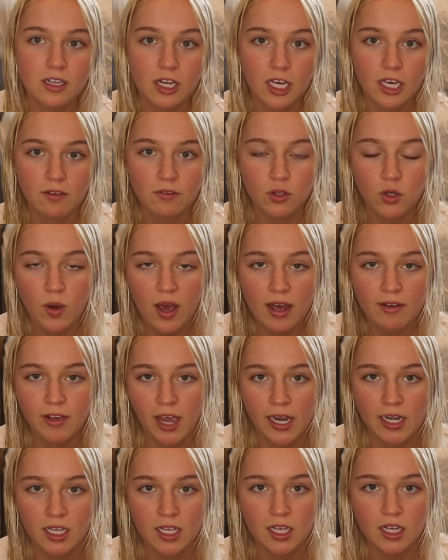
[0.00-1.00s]
Like if you have
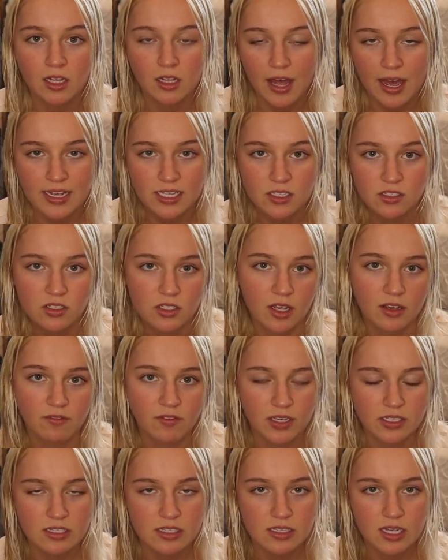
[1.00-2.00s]
any glass like
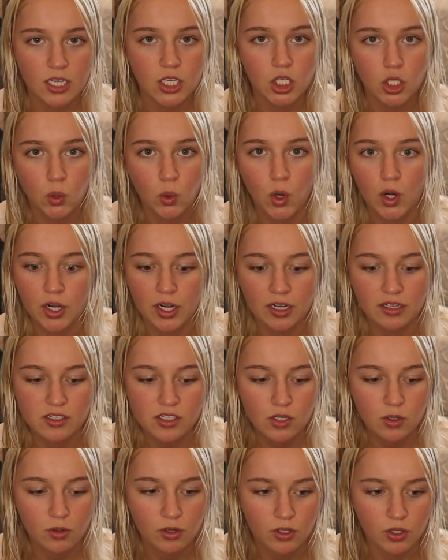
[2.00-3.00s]
vases that you aren't
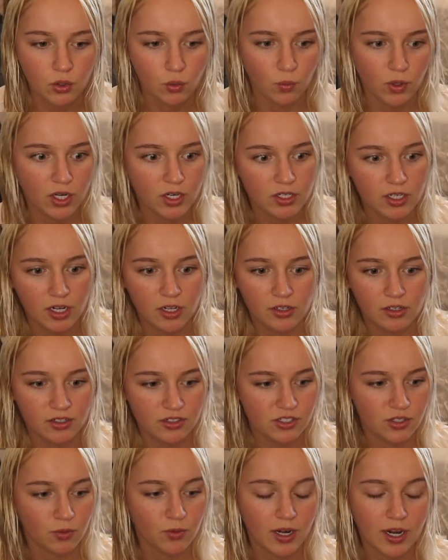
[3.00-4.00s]
into, or they're weird
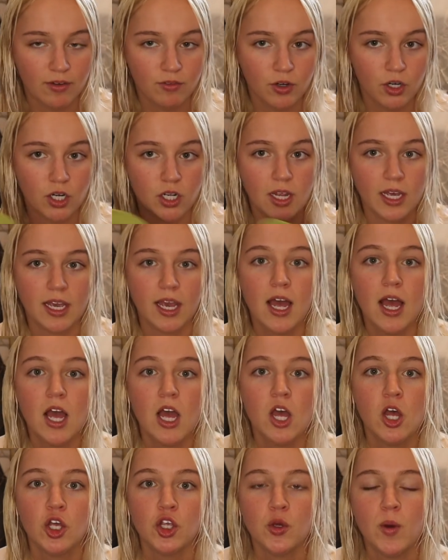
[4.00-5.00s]
colors or whatever, like
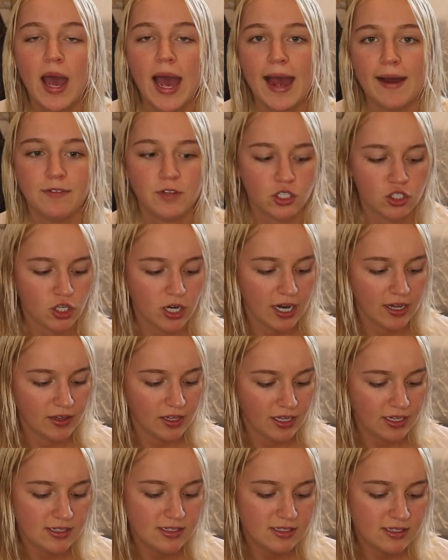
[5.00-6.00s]
you have to try
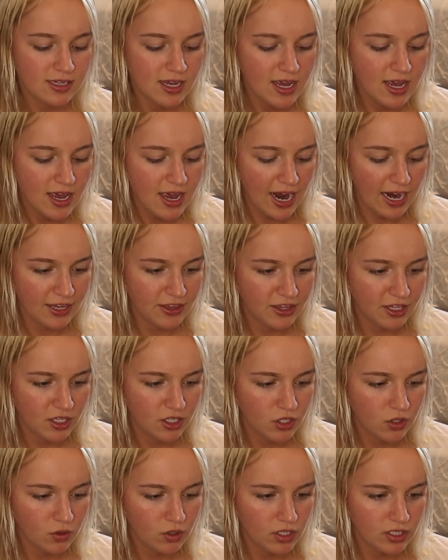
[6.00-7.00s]
this. I think
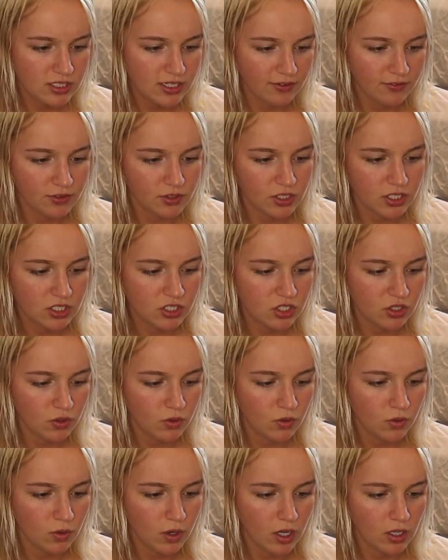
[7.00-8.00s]
you could definitely
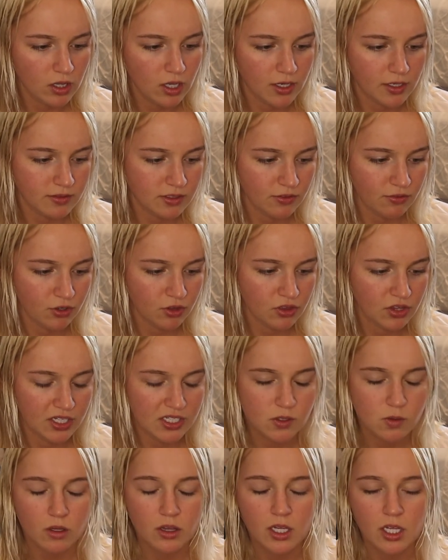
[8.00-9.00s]
do a lot of different
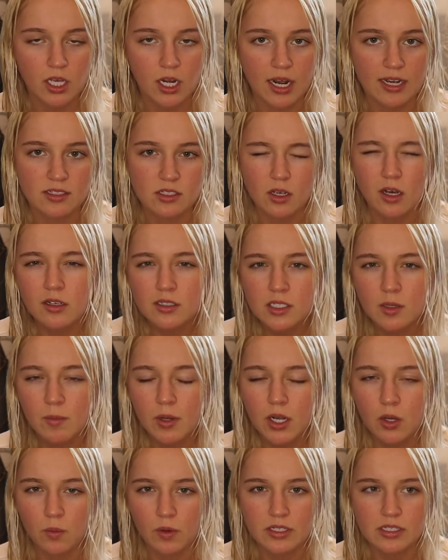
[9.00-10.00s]
things with it. I saw
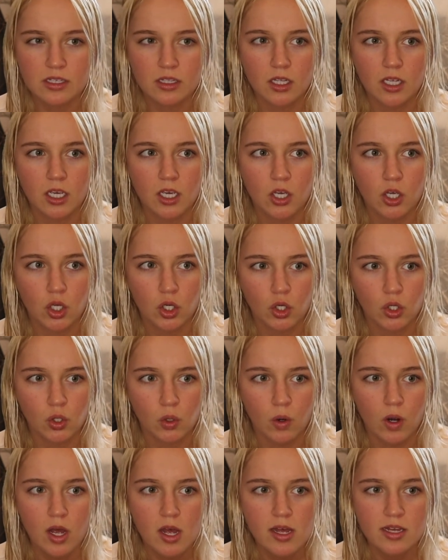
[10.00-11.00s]
somebody recently
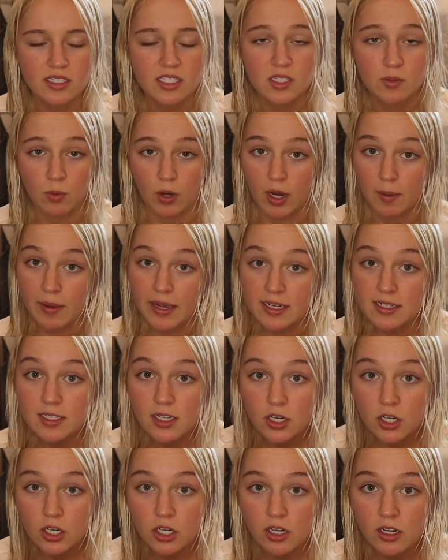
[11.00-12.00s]
who spray
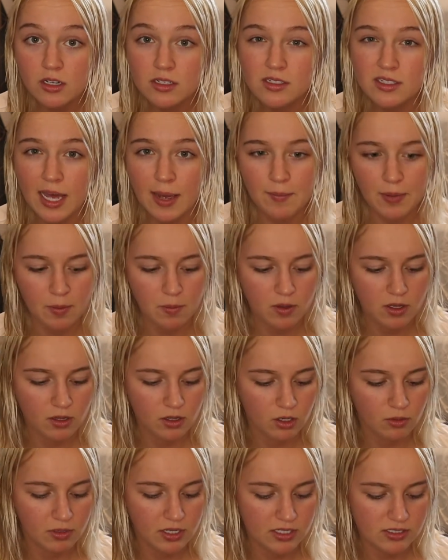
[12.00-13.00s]
painted hers. That might be a
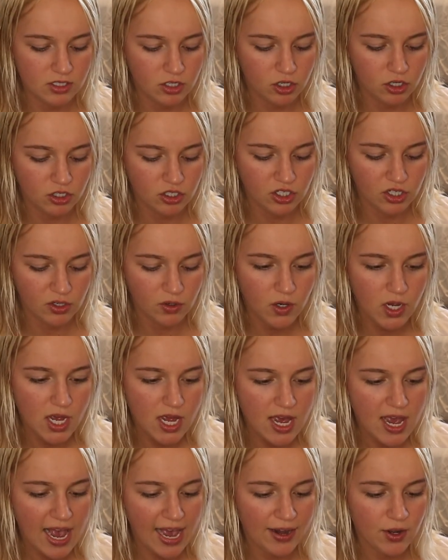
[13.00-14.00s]
little bit easier to do.
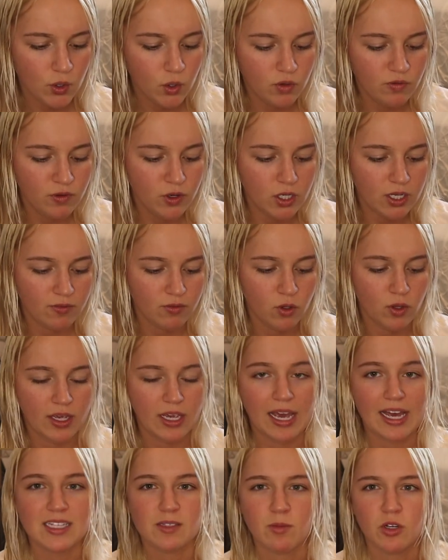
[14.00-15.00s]
I don't know if it'll give you
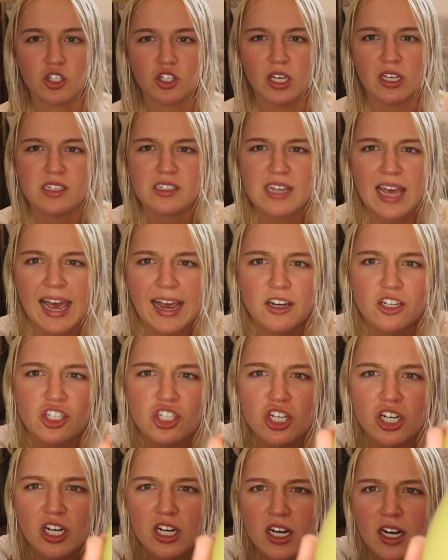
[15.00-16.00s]
like as much like
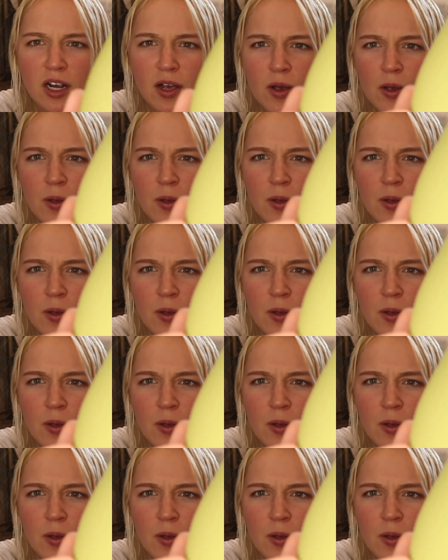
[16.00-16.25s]
texture.